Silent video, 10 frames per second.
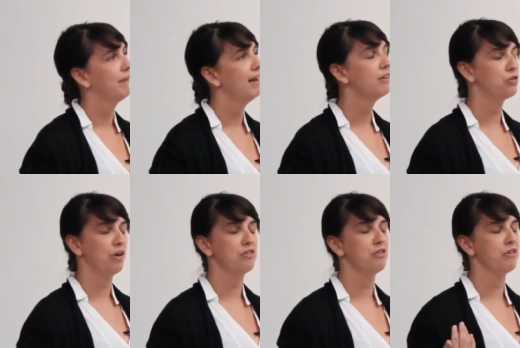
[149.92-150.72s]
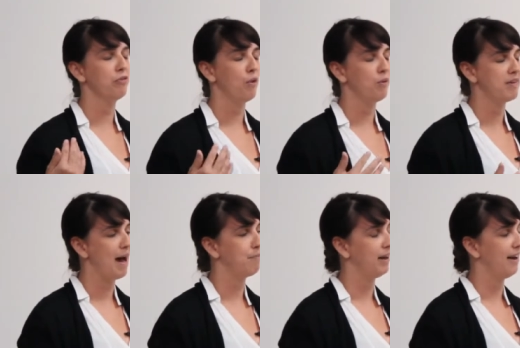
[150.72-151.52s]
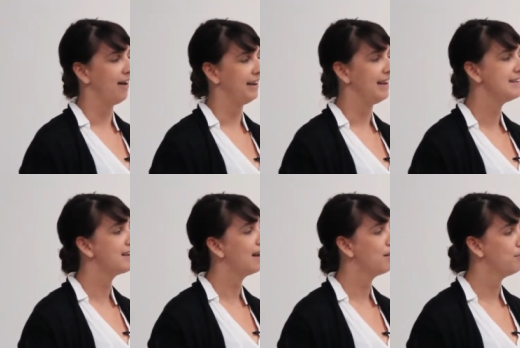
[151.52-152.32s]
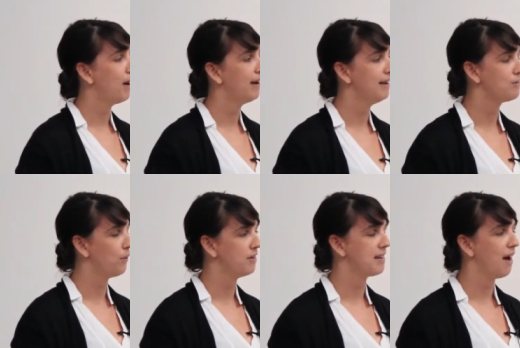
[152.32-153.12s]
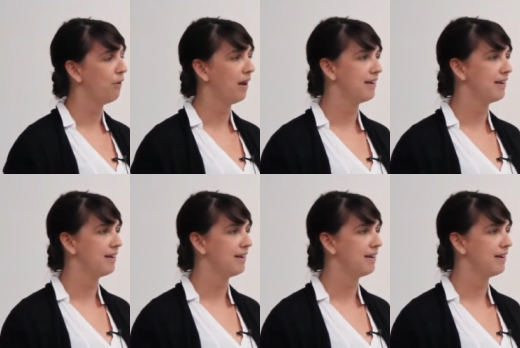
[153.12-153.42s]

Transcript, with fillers: illustrations of what was happening on the inside of the body as well as out,